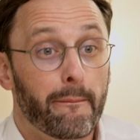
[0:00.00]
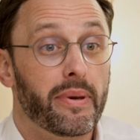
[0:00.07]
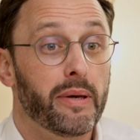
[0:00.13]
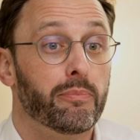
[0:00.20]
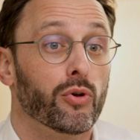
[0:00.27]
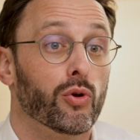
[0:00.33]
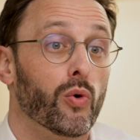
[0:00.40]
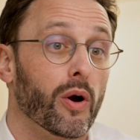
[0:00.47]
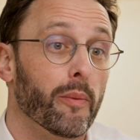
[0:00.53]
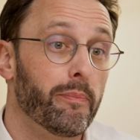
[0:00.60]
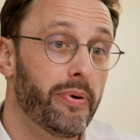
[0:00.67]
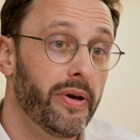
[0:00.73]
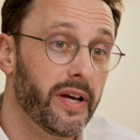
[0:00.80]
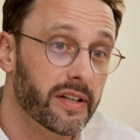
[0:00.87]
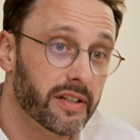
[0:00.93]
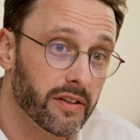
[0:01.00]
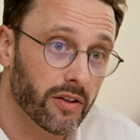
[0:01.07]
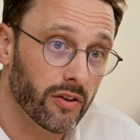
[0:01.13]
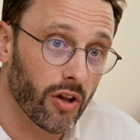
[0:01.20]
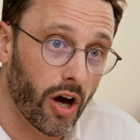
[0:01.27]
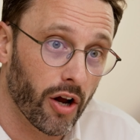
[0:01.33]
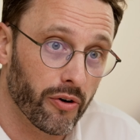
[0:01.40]
People who are picked in the
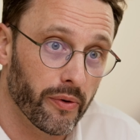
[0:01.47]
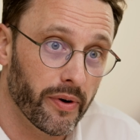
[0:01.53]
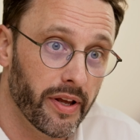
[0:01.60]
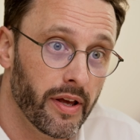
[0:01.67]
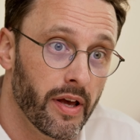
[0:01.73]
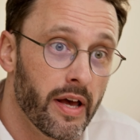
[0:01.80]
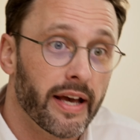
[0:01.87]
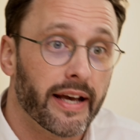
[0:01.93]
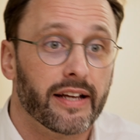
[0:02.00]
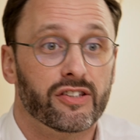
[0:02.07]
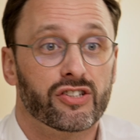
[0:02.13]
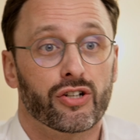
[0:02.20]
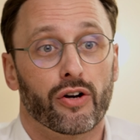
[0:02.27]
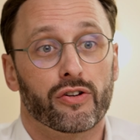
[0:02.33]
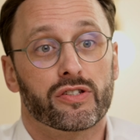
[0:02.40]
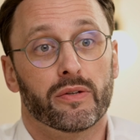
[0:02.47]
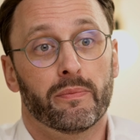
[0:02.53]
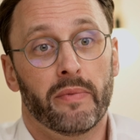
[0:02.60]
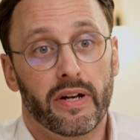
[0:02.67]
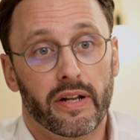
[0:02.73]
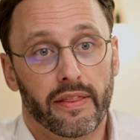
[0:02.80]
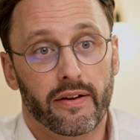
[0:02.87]
lottery can start
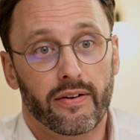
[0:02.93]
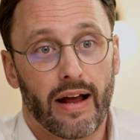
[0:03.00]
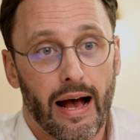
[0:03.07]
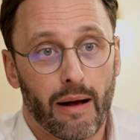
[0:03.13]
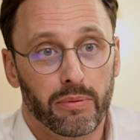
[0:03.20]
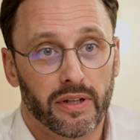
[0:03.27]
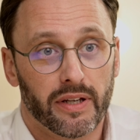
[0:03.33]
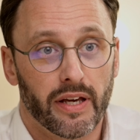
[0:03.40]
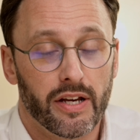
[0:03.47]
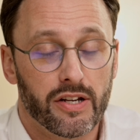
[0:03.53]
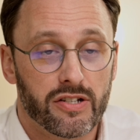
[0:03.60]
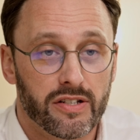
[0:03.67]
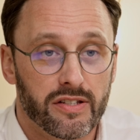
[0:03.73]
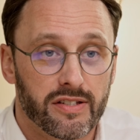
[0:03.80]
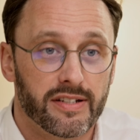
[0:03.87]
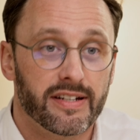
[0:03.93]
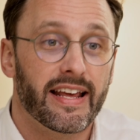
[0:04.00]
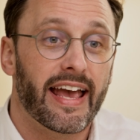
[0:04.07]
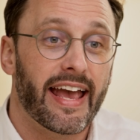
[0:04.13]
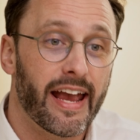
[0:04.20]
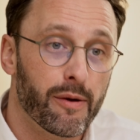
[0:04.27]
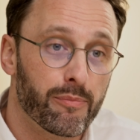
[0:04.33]
submitting their applications in
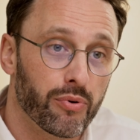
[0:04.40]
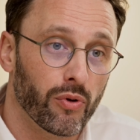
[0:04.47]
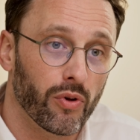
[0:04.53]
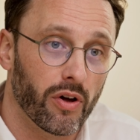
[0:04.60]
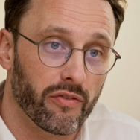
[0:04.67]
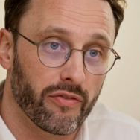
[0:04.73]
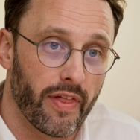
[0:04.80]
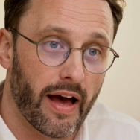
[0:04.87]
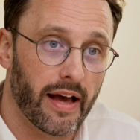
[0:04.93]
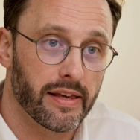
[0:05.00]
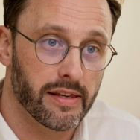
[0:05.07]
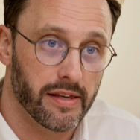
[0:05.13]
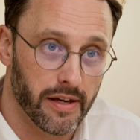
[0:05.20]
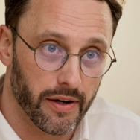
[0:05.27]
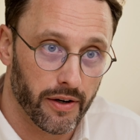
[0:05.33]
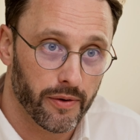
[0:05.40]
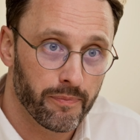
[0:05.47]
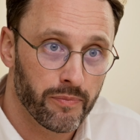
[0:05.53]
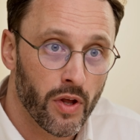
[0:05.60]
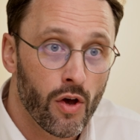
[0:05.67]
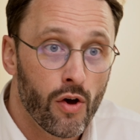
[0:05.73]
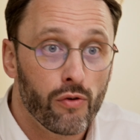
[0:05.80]
April of that year
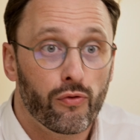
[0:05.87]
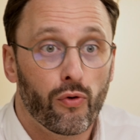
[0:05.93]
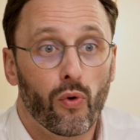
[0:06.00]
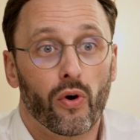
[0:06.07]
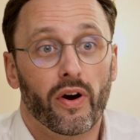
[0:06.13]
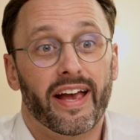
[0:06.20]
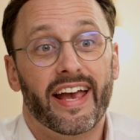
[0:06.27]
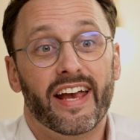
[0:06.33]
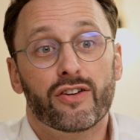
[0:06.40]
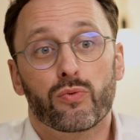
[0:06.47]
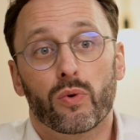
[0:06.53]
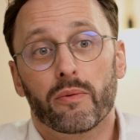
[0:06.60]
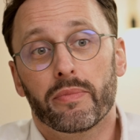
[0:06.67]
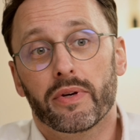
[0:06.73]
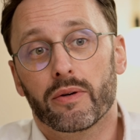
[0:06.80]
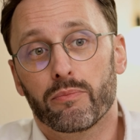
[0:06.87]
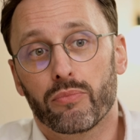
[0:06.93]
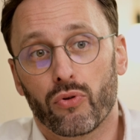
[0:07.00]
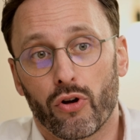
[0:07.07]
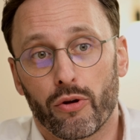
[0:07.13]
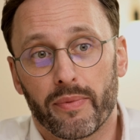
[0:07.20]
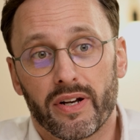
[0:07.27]
for H1B
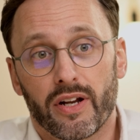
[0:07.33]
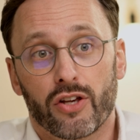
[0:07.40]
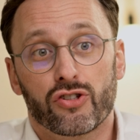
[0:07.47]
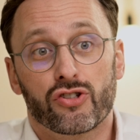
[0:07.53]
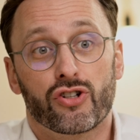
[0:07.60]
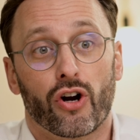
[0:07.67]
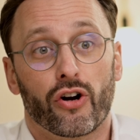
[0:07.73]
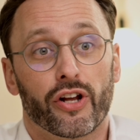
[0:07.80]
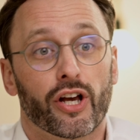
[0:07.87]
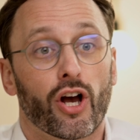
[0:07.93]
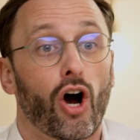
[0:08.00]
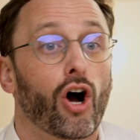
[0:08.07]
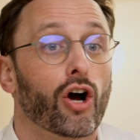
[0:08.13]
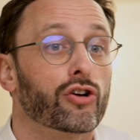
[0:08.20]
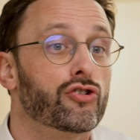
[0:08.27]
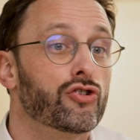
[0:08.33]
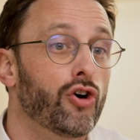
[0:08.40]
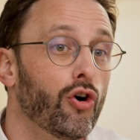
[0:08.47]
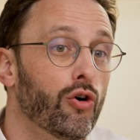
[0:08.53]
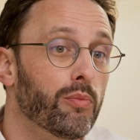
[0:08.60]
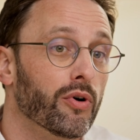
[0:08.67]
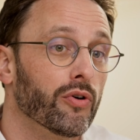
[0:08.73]
employment starting
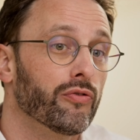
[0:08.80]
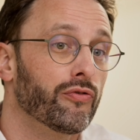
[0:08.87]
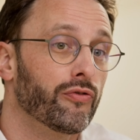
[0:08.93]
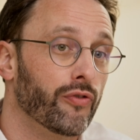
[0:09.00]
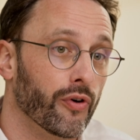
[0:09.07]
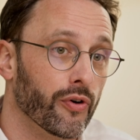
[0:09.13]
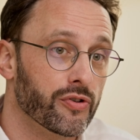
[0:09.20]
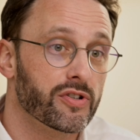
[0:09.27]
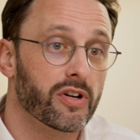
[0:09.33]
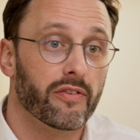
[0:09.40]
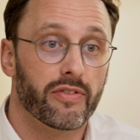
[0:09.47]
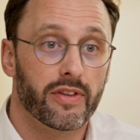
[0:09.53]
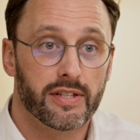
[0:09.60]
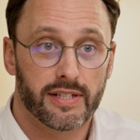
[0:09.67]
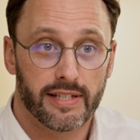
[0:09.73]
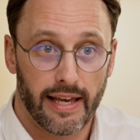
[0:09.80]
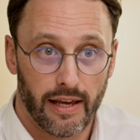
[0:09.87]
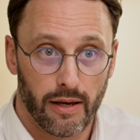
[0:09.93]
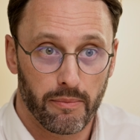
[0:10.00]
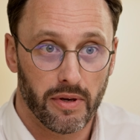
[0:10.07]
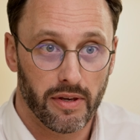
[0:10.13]
October 1st of the same